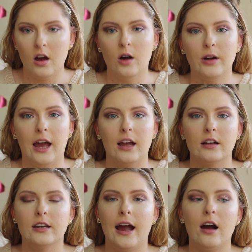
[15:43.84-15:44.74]
Okay,
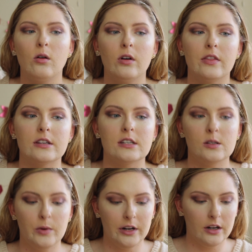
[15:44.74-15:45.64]
now this is
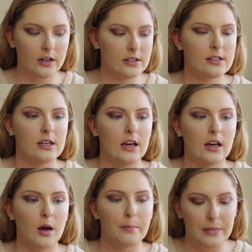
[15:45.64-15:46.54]
where you're gonna
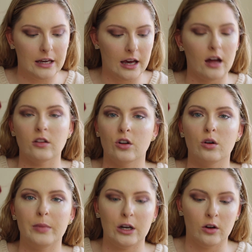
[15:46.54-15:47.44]
see me get a little
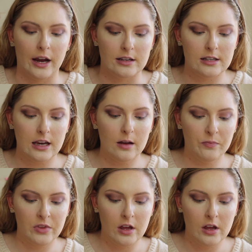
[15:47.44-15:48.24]
bit crazy.